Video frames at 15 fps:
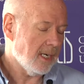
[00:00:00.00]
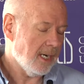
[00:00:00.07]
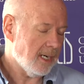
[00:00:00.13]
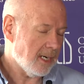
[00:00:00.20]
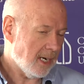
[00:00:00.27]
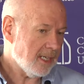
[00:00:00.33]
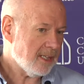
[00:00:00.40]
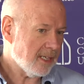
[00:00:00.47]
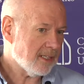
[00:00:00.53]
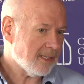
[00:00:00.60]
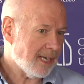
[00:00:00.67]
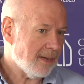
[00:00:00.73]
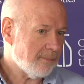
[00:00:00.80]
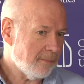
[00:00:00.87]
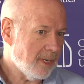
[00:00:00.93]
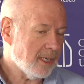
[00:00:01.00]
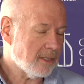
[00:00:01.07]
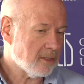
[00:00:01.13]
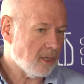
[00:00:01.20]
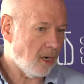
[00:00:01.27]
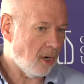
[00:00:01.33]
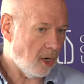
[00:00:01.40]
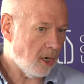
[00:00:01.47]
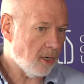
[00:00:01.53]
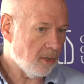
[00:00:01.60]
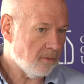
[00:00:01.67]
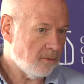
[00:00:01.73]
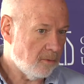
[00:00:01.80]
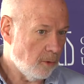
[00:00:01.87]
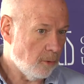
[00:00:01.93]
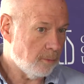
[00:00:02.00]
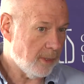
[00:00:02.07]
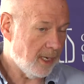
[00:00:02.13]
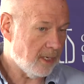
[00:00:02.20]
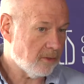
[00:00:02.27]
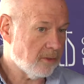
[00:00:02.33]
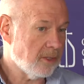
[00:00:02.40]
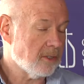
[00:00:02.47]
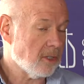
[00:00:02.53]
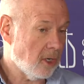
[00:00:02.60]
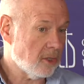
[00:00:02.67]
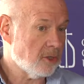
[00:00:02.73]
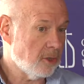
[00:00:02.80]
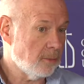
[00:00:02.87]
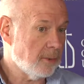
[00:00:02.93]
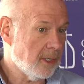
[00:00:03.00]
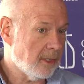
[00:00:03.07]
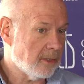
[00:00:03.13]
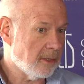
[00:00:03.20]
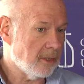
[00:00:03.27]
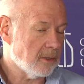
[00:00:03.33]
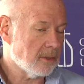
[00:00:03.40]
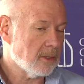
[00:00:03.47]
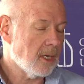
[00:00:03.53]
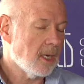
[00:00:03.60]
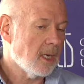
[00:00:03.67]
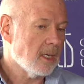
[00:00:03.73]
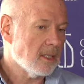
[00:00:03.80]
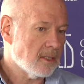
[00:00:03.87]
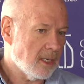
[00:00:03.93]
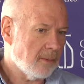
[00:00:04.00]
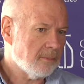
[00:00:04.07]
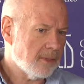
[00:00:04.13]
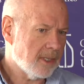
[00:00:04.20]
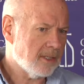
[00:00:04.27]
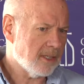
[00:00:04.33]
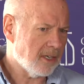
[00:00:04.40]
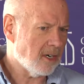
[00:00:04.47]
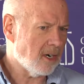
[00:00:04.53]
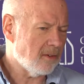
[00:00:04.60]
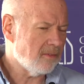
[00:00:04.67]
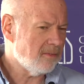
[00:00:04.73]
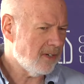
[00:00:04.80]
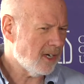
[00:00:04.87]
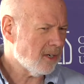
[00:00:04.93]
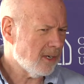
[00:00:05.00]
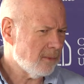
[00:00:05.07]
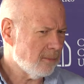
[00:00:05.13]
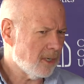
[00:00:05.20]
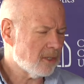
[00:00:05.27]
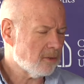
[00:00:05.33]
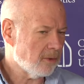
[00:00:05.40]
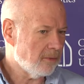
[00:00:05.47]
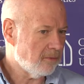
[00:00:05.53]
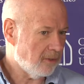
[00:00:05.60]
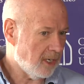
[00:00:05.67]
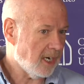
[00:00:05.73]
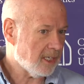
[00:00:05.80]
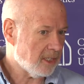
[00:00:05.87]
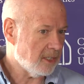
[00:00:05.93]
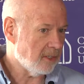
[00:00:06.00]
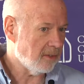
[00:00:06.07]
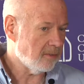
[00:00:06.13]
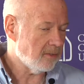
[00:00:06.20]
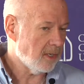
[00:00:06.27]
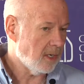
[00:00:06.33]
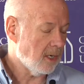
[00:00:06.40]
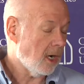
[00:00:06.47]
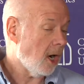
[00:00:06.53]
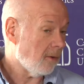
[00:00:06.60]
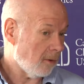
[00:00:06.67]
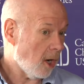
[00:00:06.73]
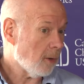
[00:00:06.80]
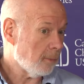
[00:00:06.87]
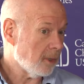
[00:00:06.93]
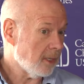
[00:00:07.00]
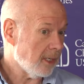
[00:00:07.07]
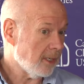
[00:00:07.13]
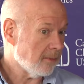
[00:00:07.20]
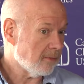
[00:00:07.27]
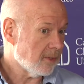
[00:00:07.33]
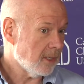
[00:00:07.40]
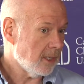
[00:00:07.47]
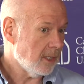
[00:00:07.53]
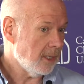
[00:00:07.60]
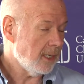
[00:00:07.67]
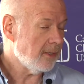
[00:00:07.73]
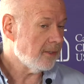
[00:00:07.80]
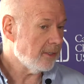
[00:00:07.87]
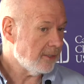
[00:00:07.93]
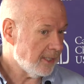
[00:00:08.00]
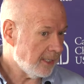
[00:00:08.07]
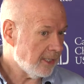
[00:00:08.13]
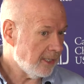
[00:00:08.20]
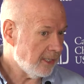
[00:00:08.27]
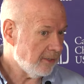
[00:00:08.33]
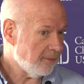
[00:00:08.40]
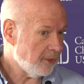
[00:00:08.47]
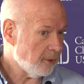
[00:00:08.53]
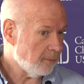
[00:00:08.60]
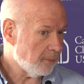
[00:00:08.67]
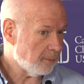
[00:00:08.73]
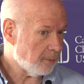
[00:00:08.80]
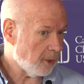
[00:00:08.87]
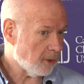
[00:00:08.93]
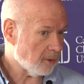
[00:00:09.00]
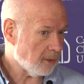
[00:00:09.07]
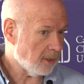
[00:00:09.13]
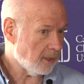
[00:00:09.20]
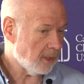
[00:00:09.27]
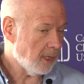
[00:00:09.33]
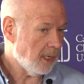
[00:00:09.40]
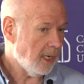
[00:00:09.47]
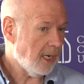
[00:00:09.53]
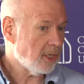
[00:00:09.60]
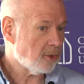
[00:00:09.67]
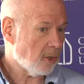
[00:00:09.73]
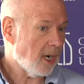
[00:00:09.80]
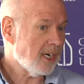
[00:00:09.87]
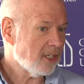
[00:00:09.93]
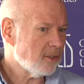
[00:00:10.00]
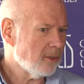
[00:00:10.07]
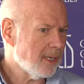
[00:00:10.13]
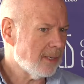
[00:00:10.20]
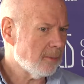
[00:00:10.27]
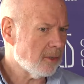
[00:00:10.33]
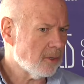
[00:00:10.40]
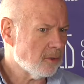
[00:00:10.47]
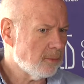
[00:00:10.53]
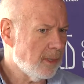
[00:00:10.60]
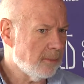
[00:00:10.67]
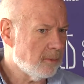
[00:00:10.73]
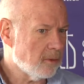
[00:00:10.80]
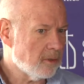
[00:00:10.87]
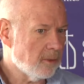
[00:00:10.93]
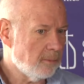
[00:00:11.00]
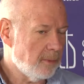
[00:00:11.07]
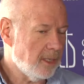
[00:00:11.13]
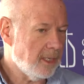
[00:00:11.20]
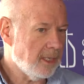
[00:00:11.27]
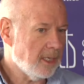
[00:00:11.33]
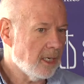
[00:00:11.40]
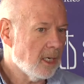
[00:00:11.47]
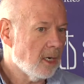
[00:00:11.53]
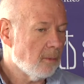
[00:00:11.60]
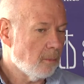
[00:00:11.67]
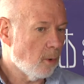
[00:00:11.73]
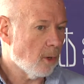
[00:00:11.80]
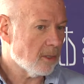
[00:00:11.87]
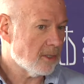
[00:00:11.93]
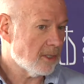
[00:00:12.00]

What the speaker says: And I think that makes our food pantries, our soup kitchens, something that are very much reflective of our belief in the dignity of the human person and trying to enable those people to be more